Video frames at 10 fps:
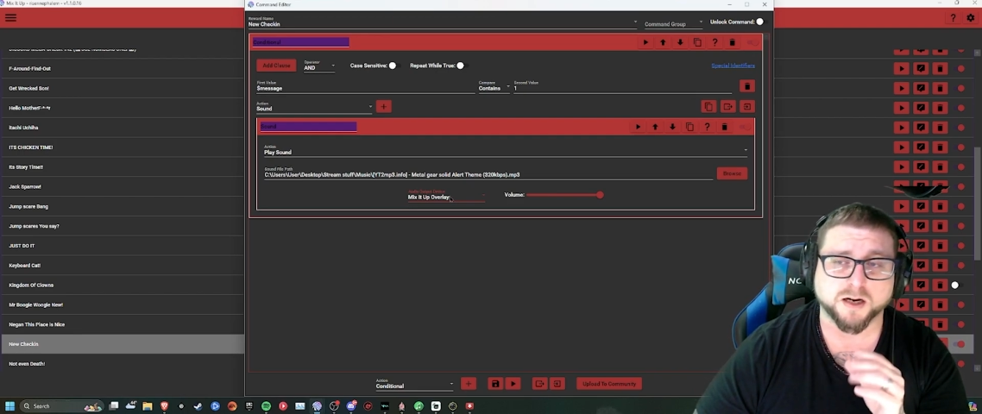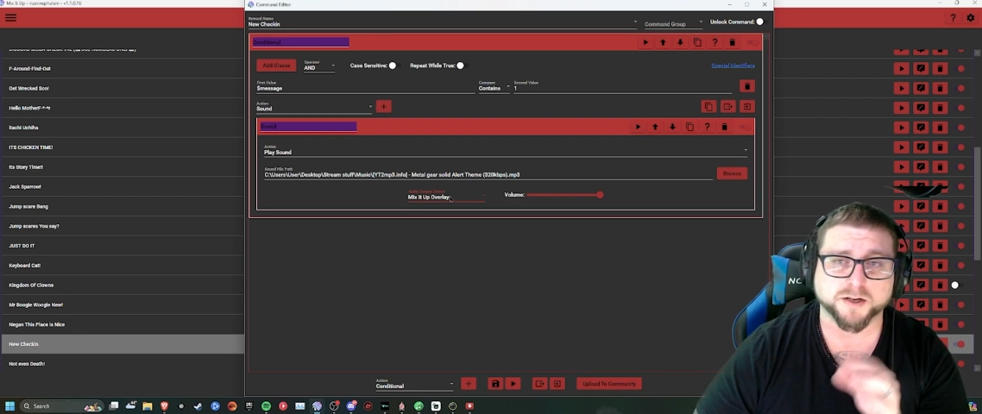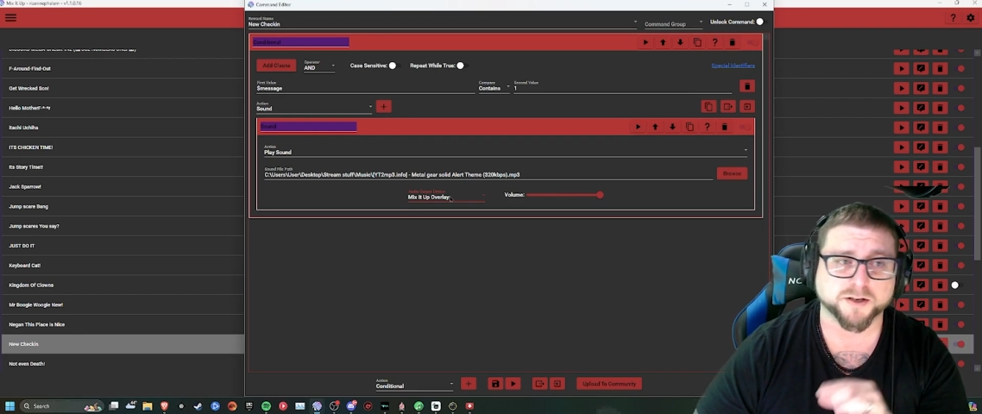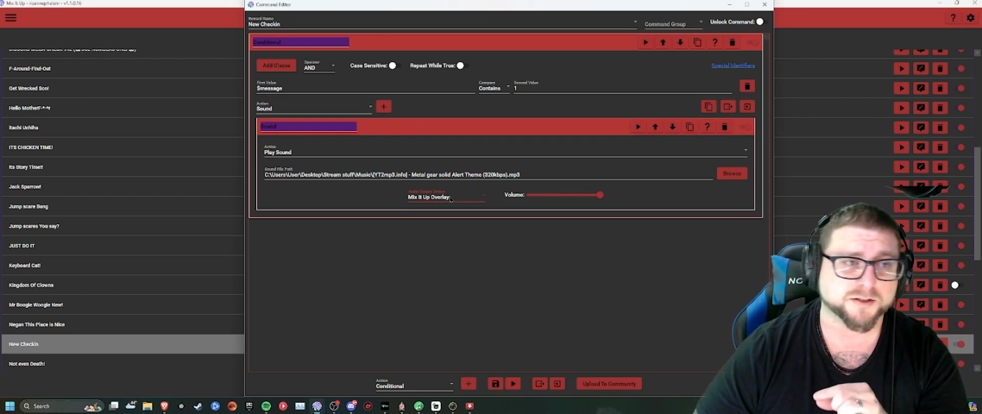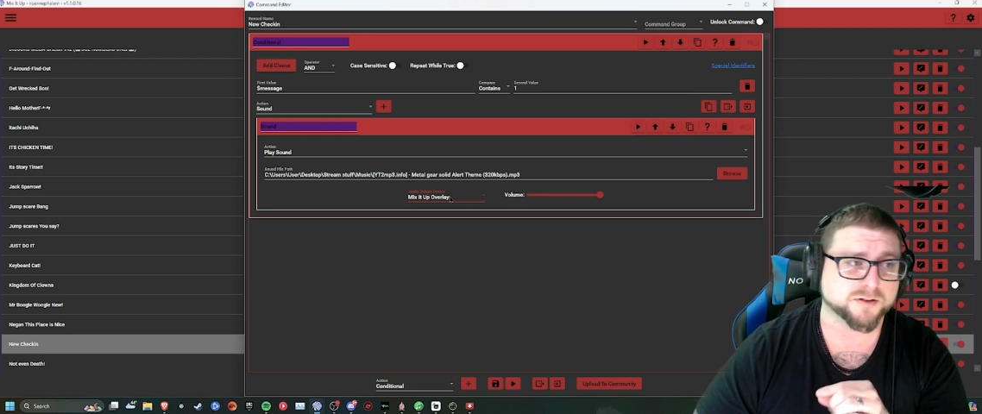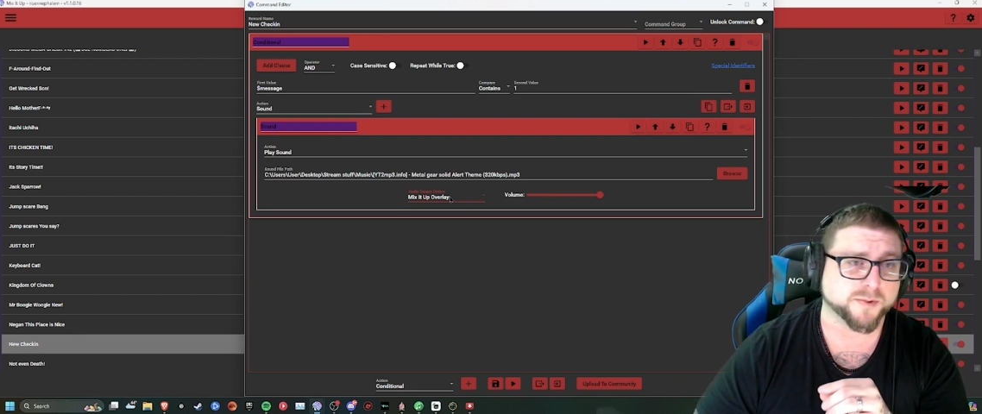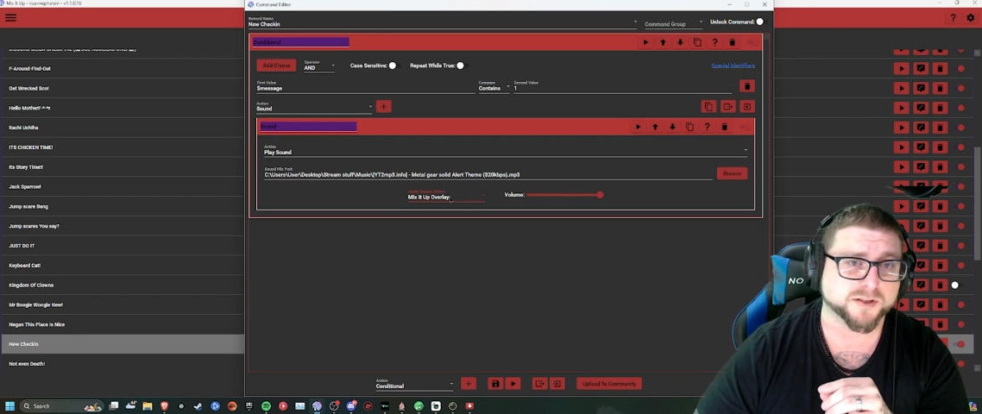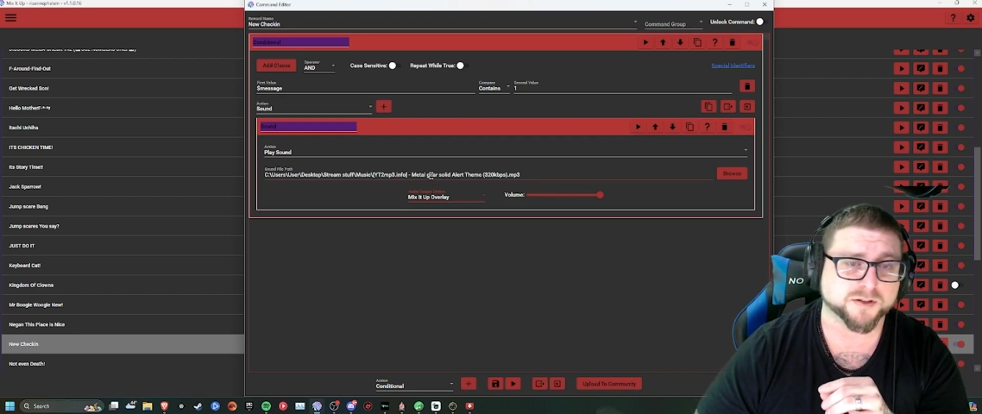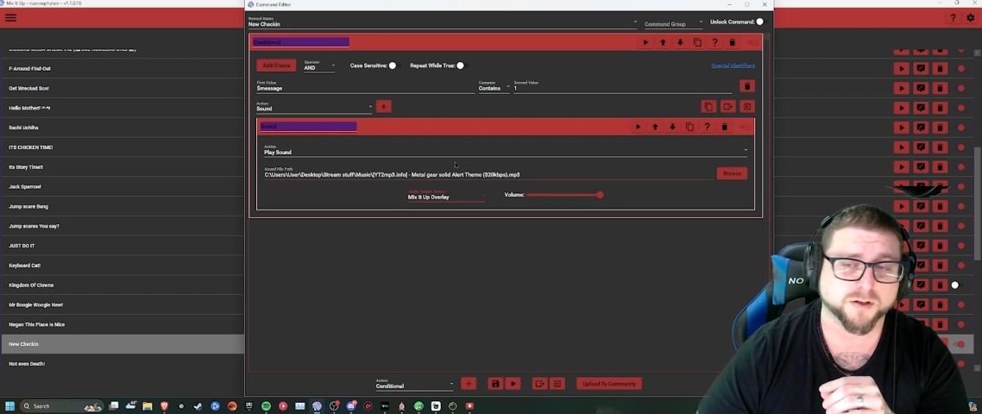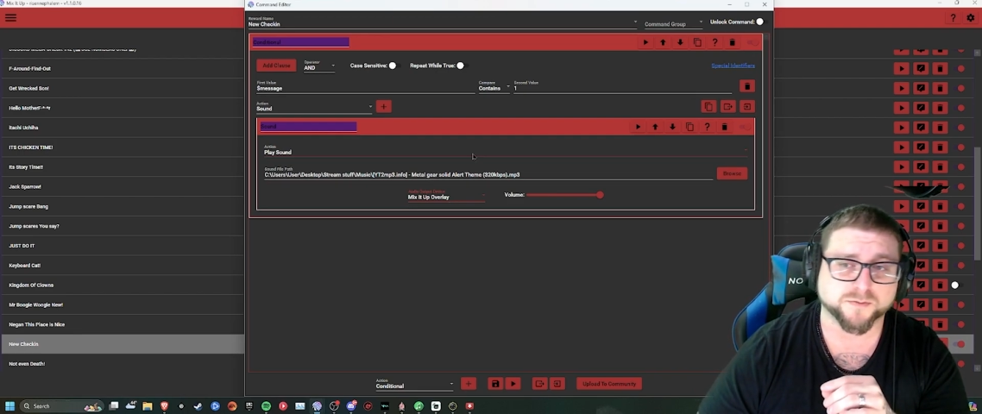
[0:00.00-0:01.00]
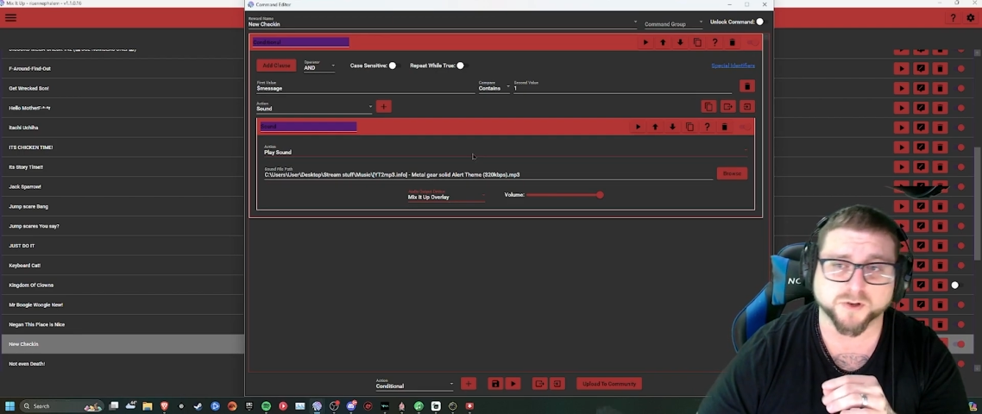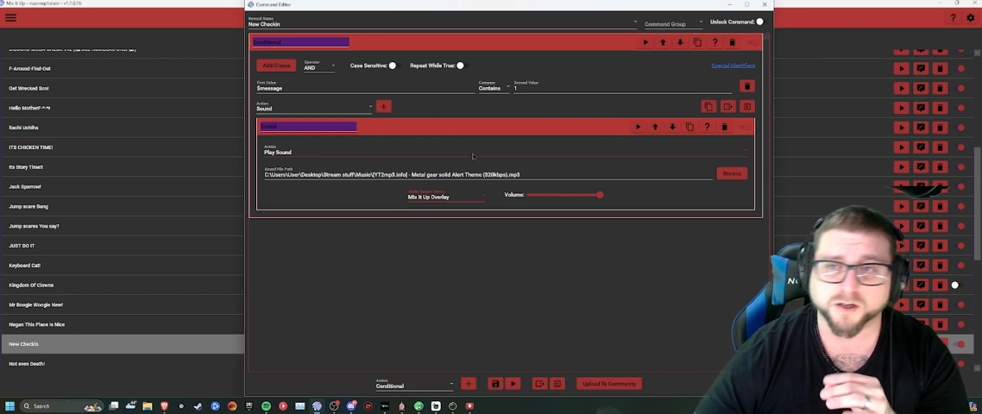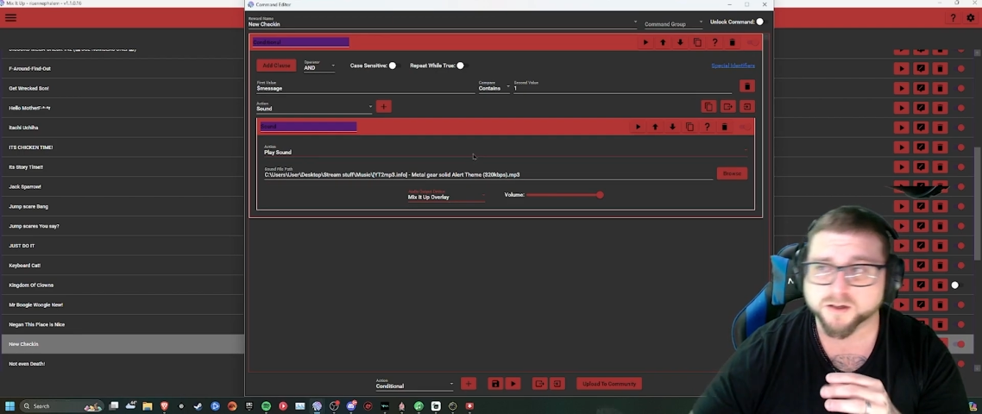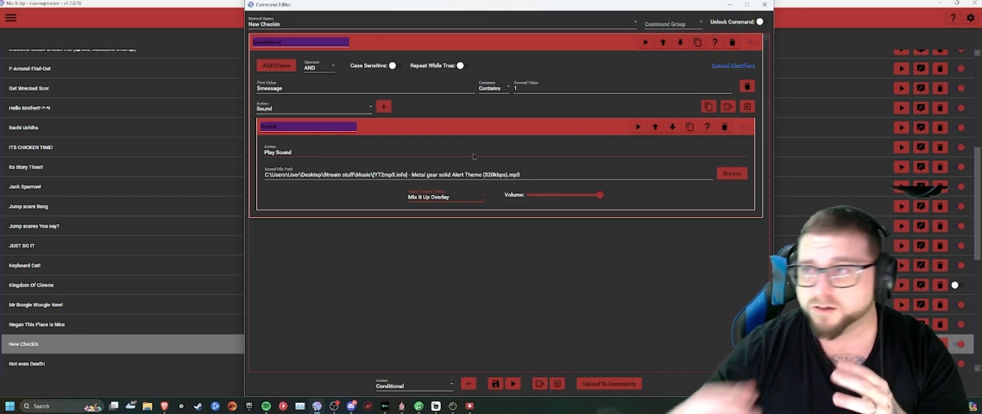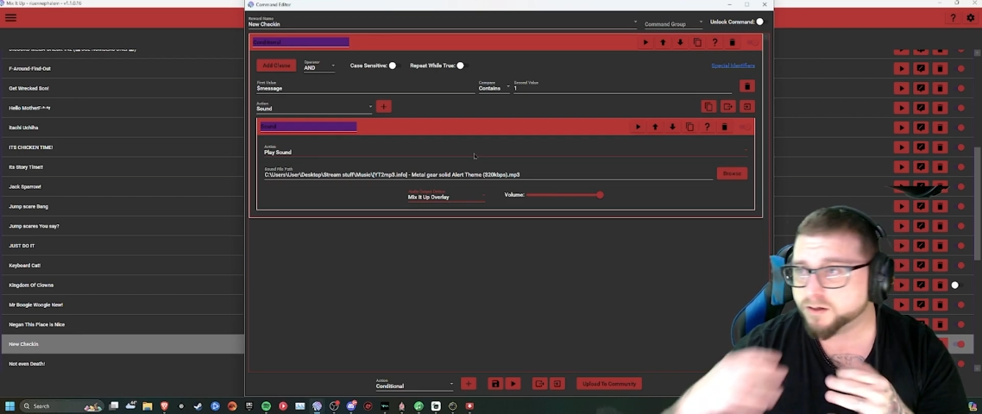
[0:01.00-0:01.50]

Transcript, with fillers: on your streaming software.